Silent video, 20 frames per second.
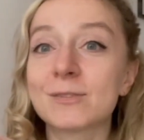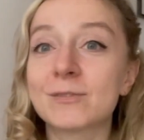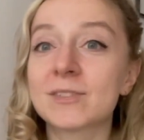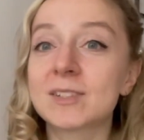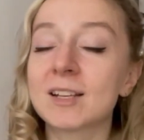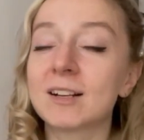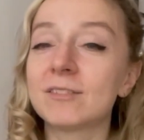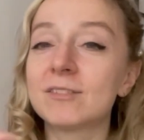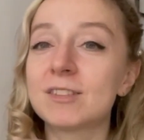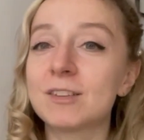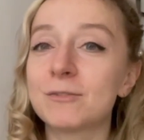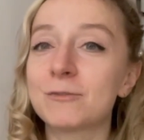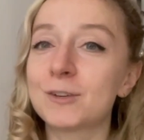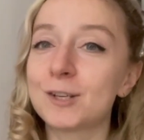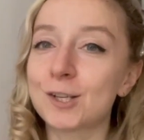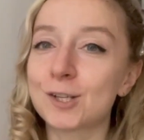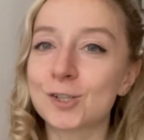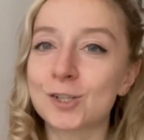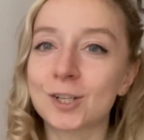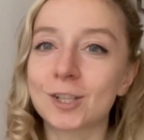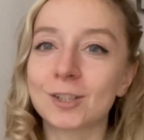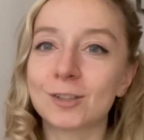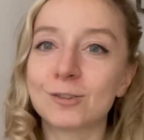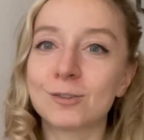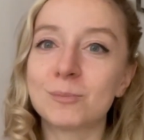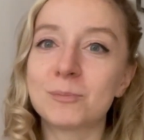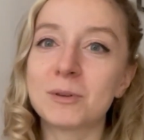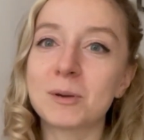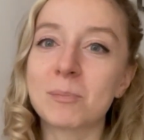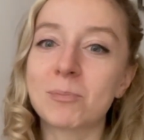of self-definition
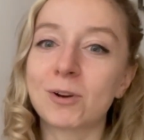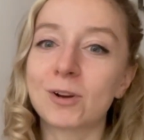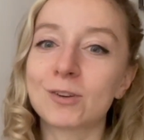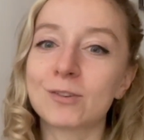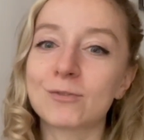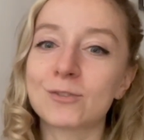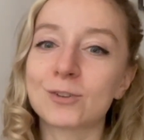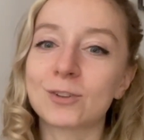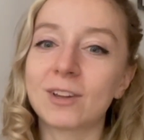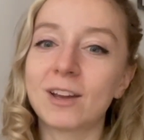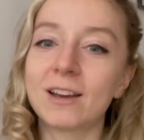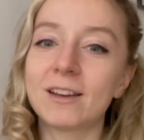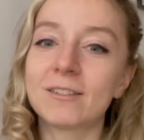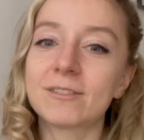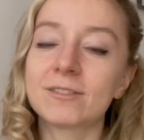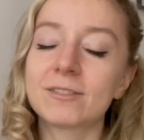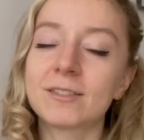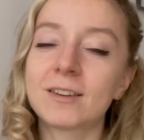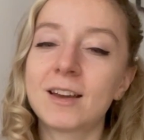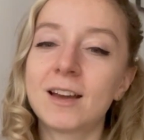could be a part of your life.